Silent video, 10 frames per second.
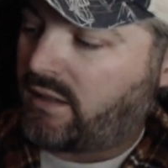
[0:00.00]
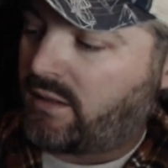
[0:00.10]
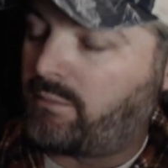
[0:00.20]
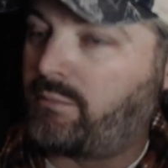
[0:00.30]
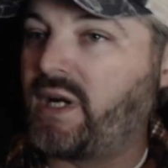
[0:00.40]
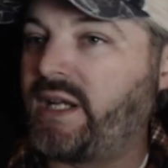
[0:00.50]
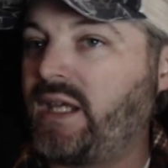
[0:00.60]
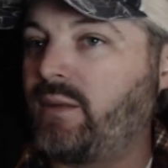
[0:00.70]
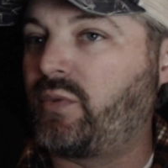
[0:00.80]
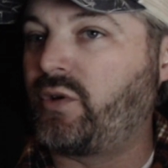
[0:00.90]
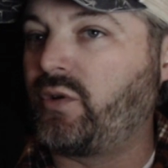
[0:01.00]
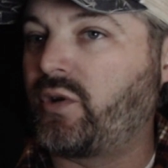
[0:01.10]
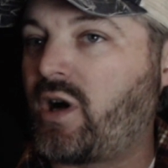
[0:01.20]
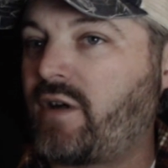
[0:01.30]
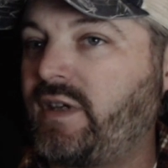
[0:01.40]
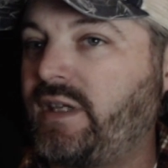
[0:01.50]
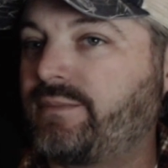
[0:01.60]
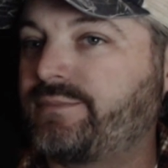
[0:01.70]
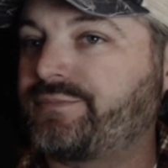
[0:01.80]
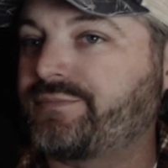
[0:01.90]
Buddy Brew Coffee
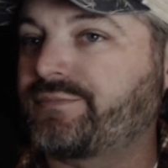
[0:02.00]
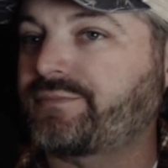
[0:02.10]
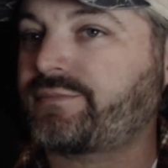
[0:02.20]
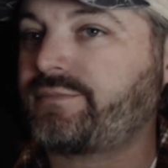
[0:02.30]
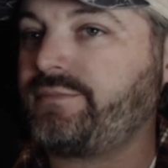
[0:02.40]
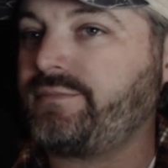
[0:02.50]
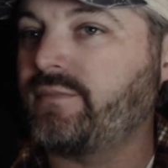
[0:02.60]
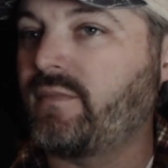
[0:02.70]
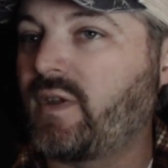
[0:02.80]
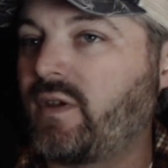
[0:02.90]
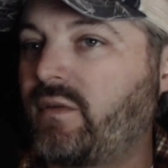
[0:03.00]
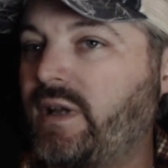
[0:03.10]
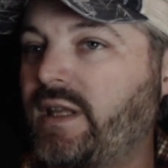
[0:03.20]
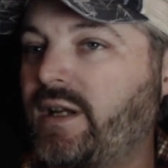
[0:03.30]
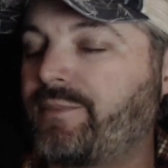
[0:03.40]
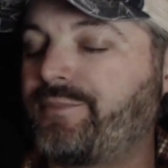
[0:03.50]
right there.